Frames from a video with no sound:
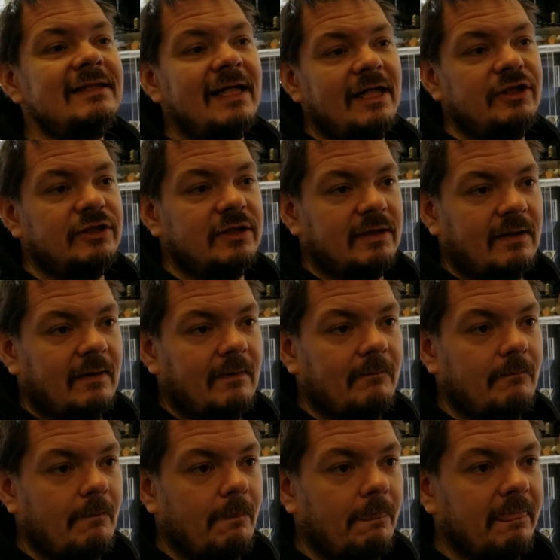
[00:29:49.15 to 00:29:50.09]
kind of modeled
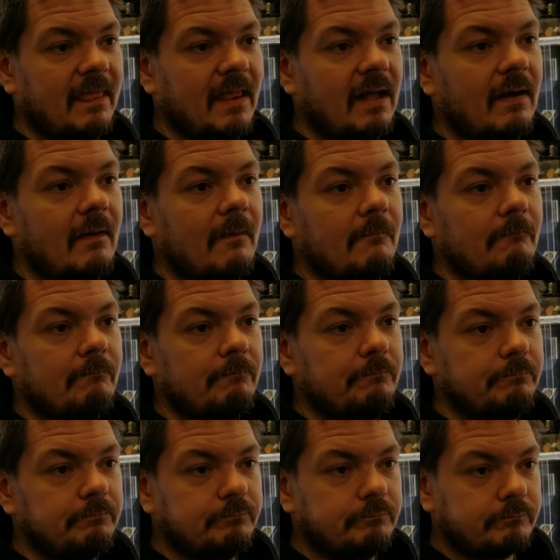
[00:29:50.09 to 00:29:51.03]
after the guy's
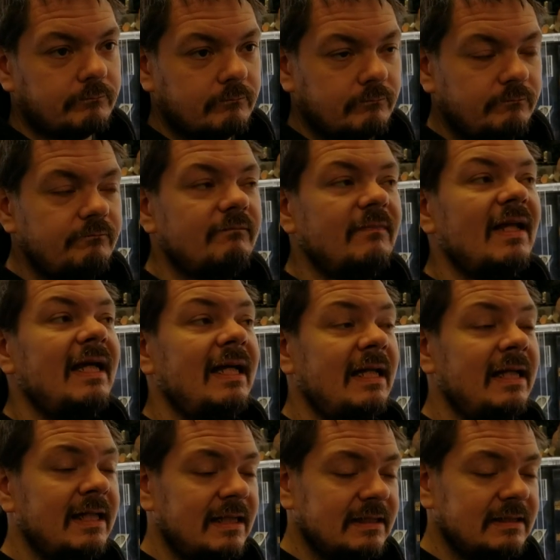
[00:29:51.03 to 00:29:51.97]
wife, Francisci's, it
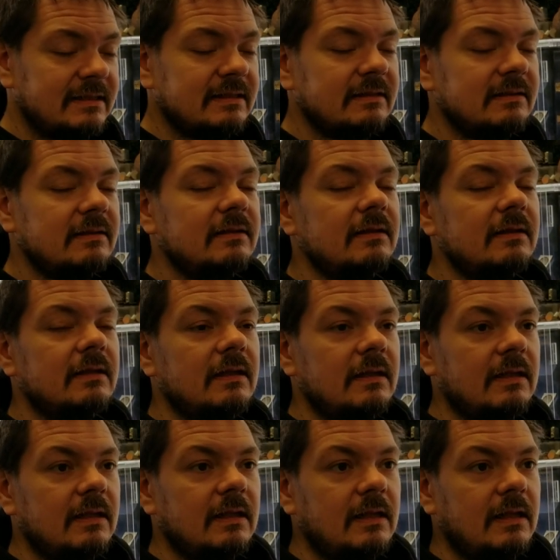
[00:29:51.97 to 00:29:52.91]
is. Francisci's
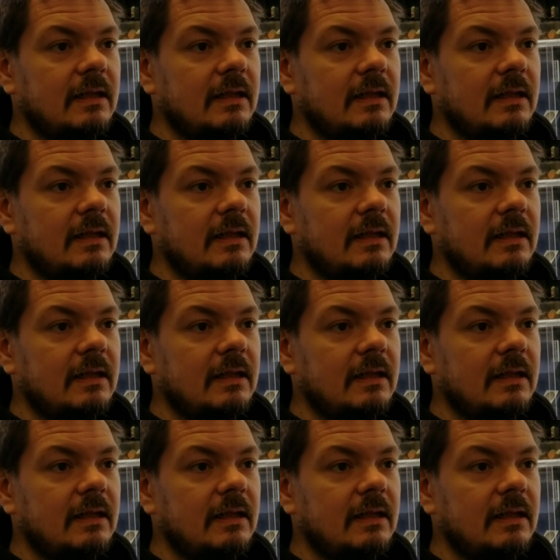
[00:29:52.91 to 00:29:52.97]
wife.